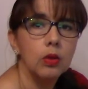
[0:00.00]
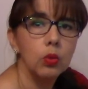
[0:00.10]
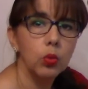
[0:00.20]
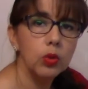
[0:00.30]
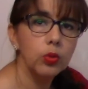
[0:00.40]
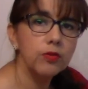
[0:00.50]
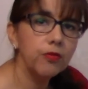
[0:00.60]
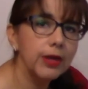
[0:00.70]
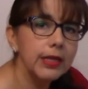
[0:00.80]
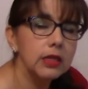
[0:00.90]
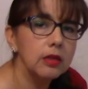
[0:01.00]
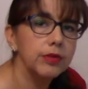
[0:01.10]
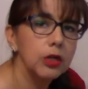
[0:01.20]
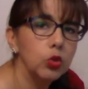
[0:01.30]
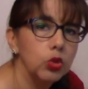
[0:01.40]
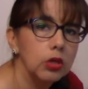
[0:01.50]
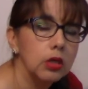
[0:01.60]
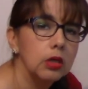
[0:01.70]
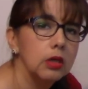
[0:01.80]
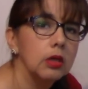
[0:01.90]
When we inflated the balloon,
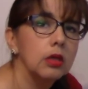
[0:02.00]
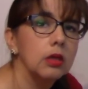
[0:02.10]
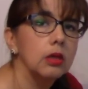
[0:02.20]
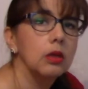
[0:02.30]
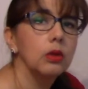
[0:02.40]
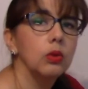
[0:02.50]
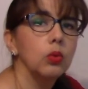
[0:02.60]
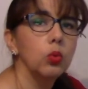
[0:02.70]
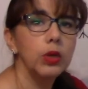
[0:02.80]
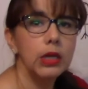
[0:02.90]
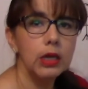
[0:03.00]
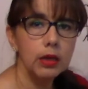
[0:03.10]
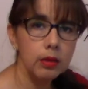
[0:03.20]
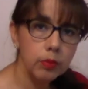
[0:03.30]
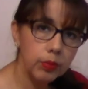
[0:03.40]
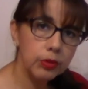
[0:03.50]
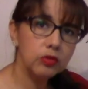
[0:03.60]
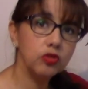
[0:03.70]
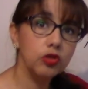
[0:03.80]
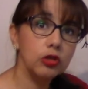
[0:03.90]
we put
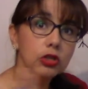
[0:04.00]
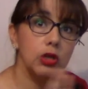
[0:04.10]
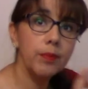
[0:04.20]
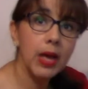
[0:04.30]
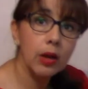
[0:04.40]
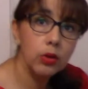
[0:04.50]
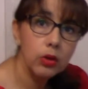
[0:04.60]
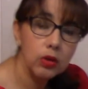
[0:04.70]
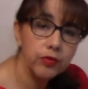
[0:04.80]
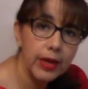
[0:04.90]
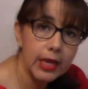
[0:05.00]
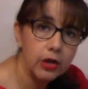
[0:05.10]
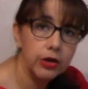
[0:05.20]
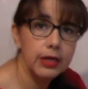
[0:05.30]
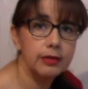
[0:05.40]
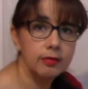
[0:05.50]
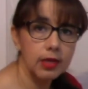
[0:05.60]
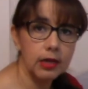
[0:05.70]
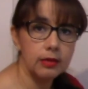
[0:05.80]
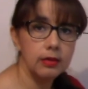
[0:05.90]
certain amount of air inside.